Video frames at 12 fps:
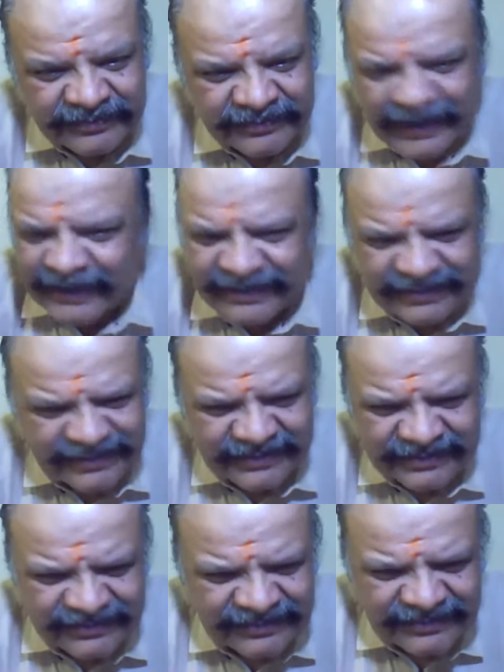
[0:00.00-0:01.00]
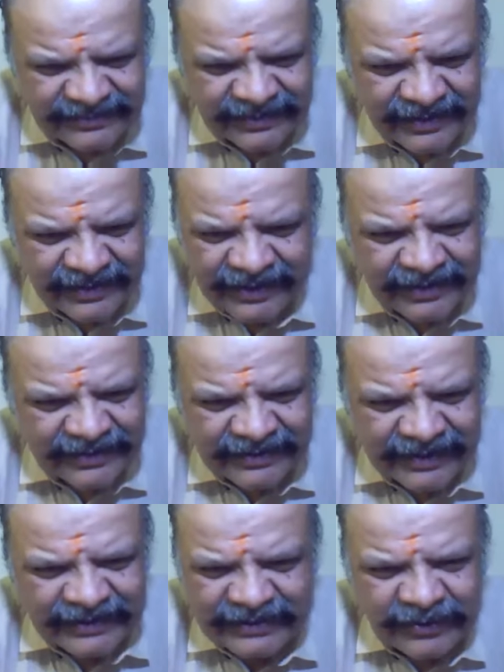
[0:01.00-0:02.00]
That is,
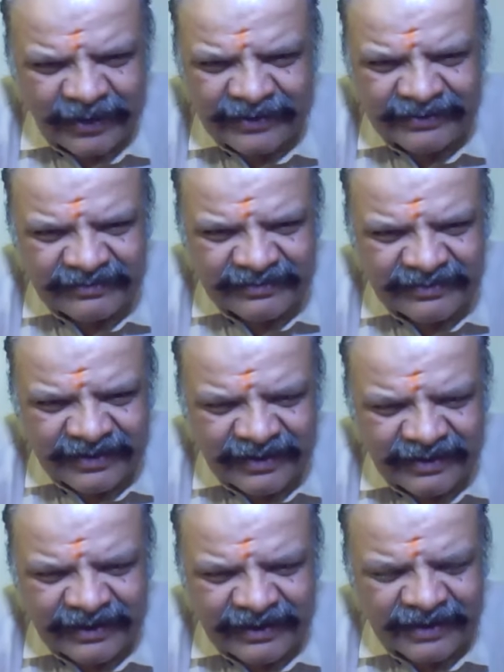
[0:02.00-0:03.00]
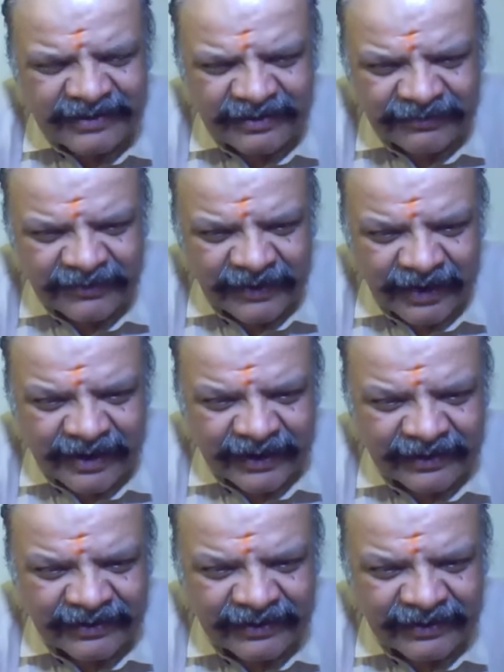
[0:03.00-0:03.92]
that is not a dearth of learning.